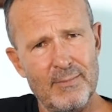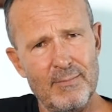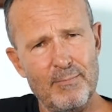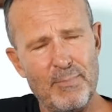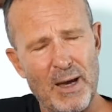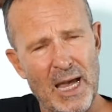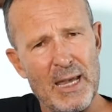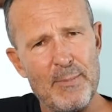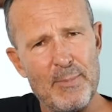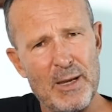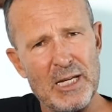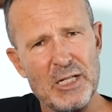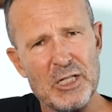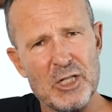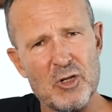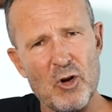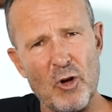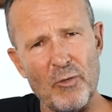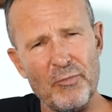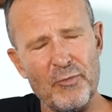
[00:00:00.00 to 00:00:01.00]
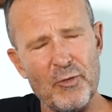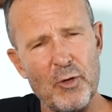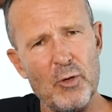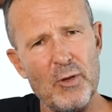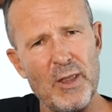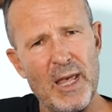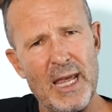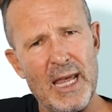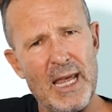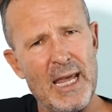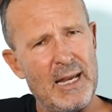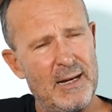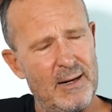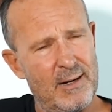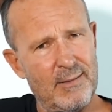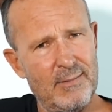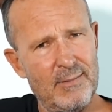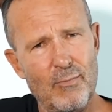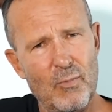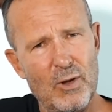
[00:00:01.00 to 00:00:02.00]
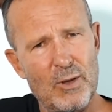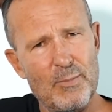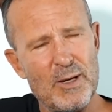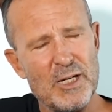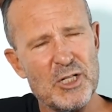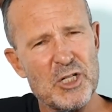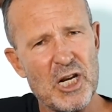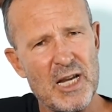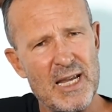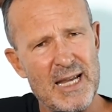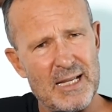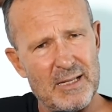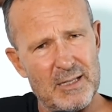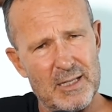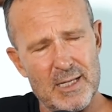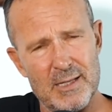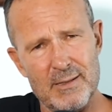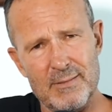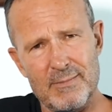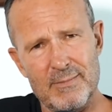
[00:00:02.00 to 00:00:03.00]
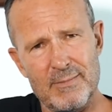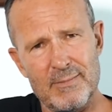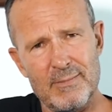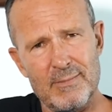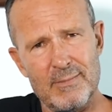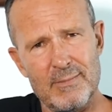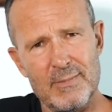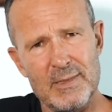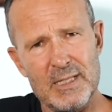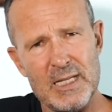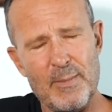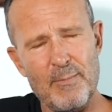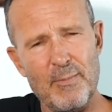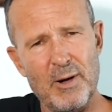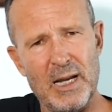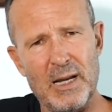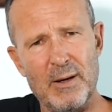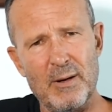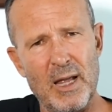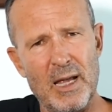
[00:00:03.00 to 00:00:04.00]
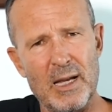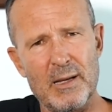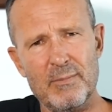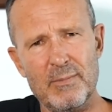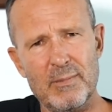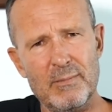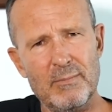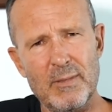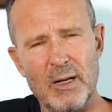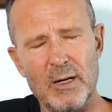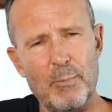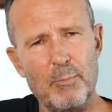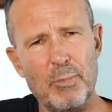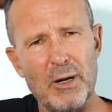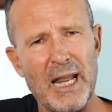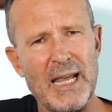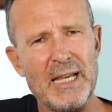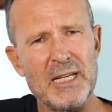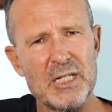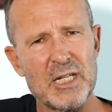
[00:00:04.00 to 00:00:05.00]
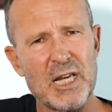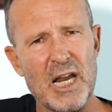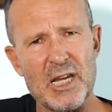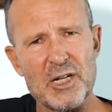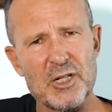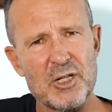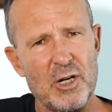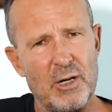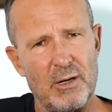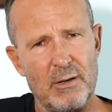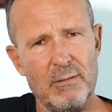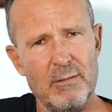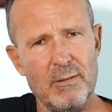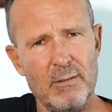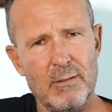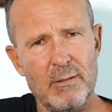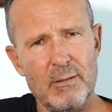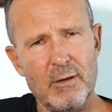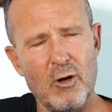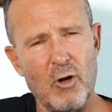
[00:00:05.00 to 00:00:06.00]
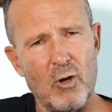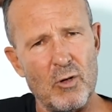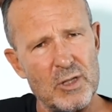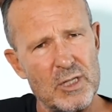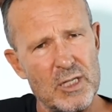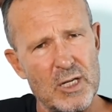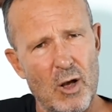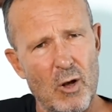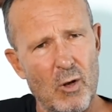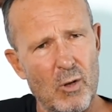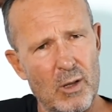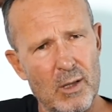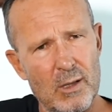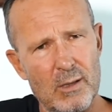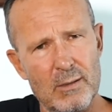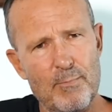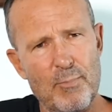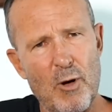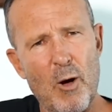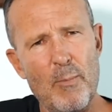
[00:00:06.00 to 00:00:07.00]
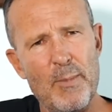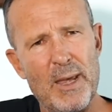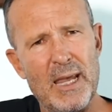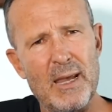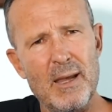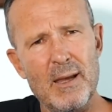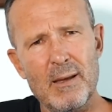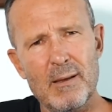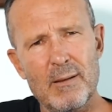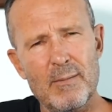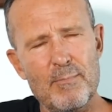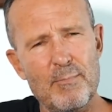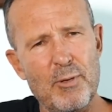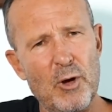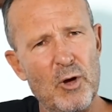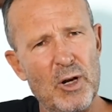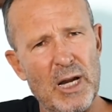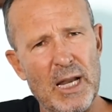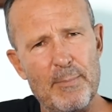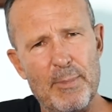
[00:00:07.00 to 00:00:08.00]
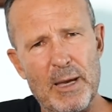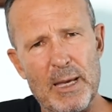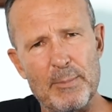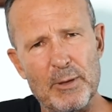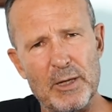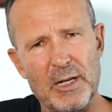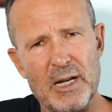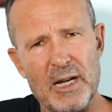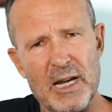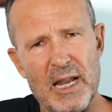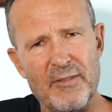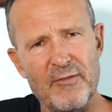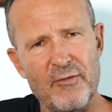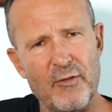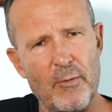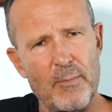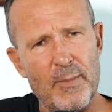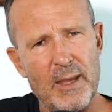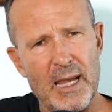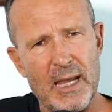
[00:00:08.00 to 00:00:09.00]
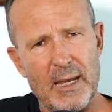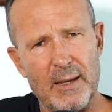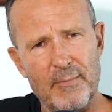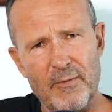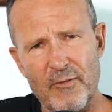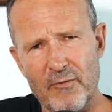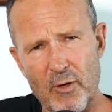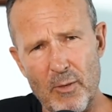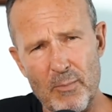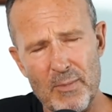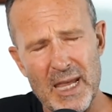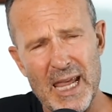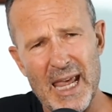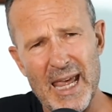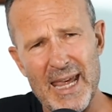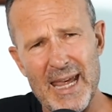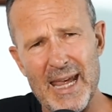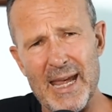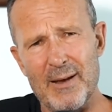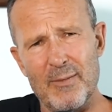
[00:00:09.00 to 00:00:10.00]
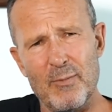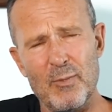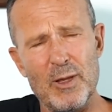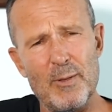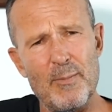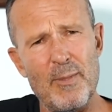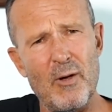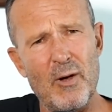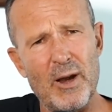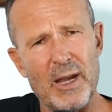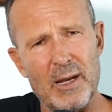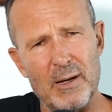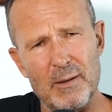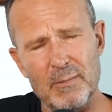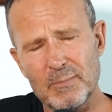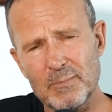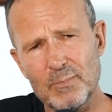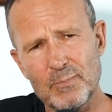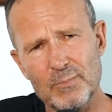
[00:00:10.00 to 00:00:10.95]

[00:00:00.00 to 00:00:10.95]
Babies shot through the head with machines. Somebody like on a PlayStation console. Bombing, burning people to death from the air with American